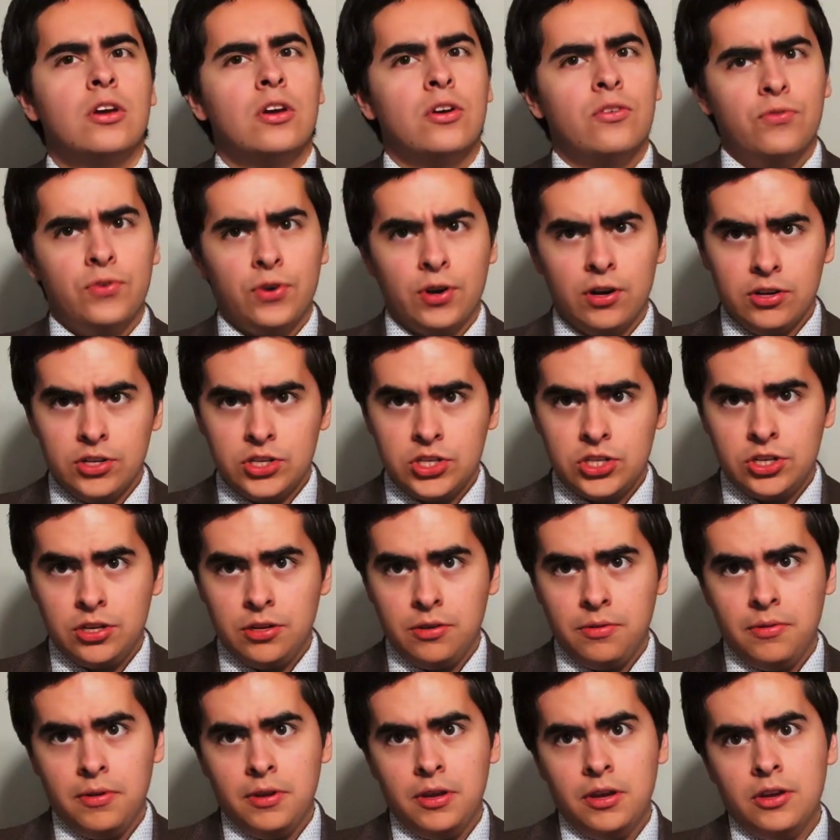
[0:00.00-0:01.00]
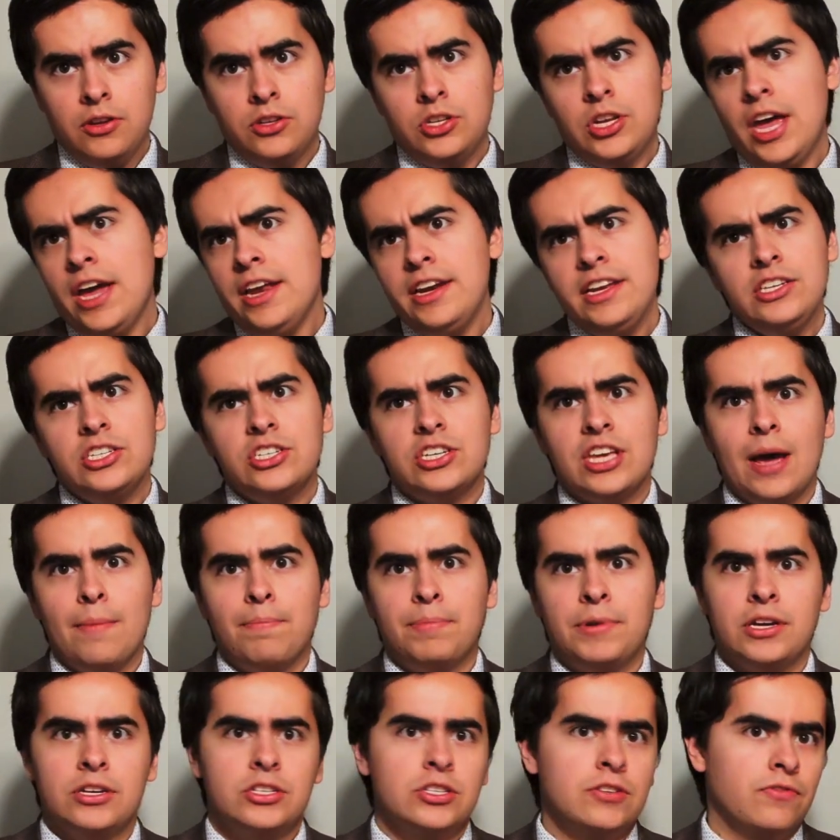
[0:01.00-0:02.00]
First, to any
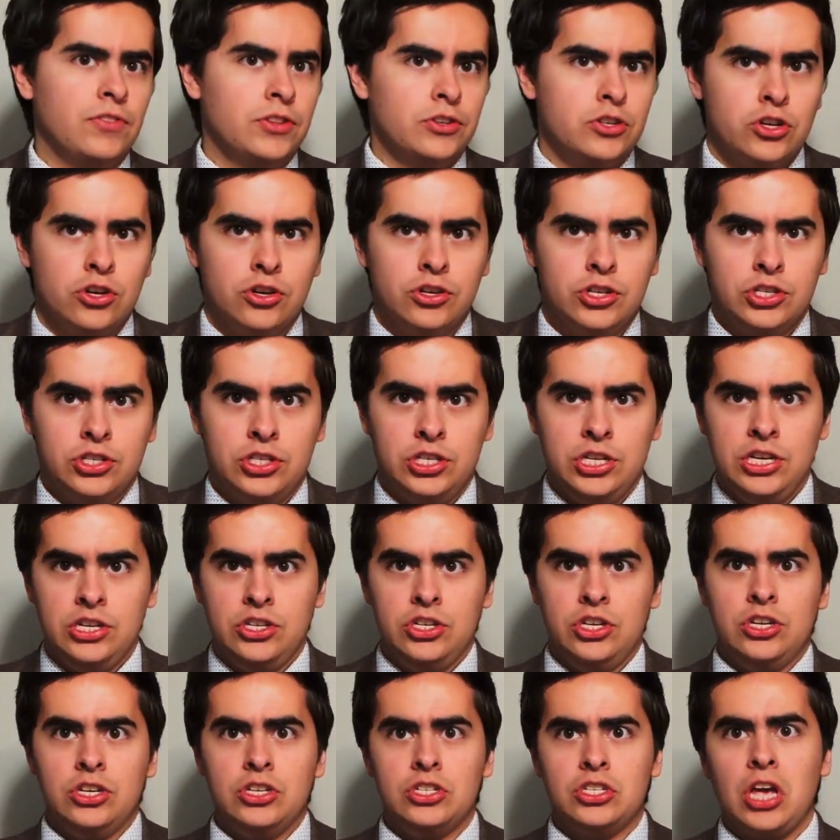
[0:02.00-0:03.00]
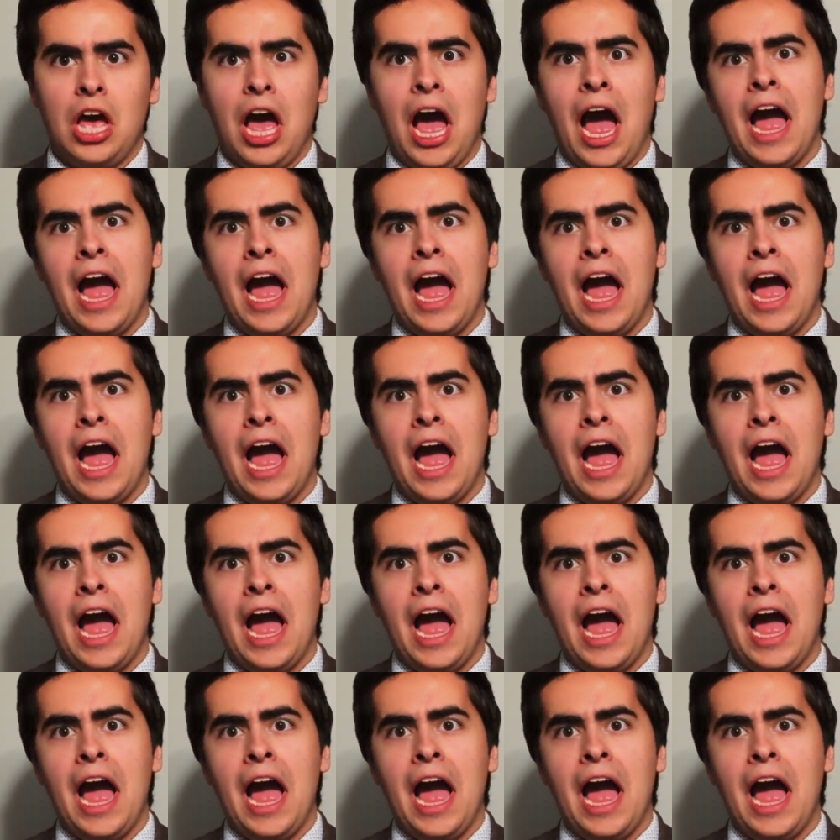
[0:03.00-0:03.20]
skeptics of the Church's teachings,